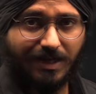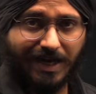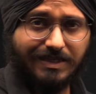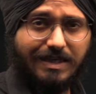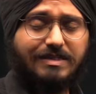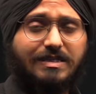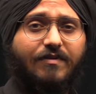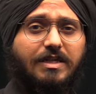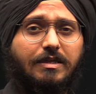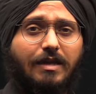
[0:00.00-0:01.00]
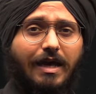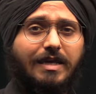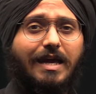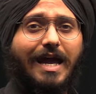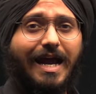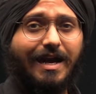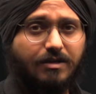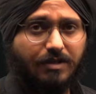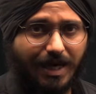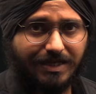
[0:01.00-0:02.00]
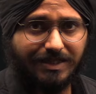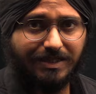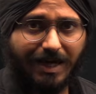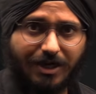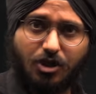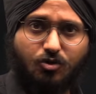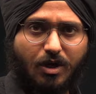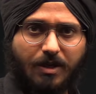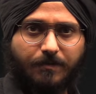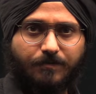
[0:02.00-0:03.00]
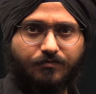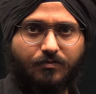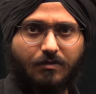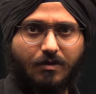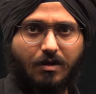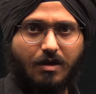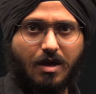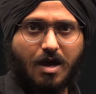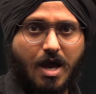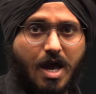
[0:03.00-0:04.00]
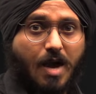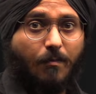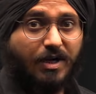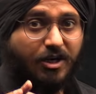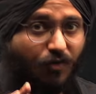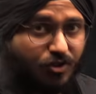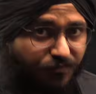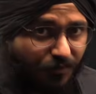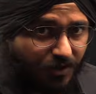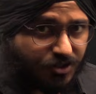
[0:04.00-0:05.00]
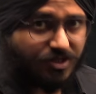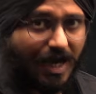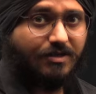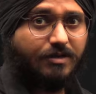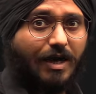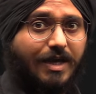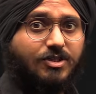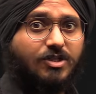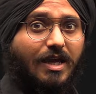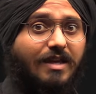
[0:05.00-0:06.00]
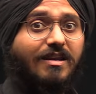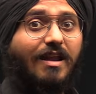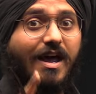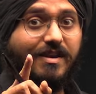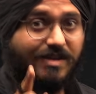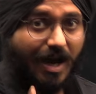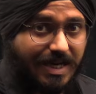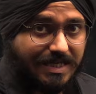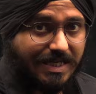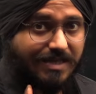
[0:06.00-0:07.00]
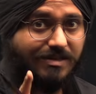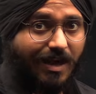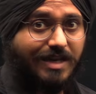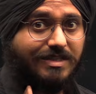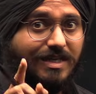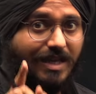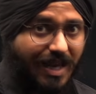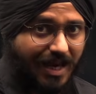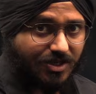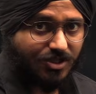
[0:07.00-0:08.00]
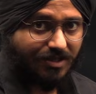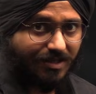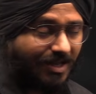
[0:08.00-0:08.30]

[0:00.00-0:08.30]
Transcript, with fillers: 1979 and 1983. But it was first standardized in 1998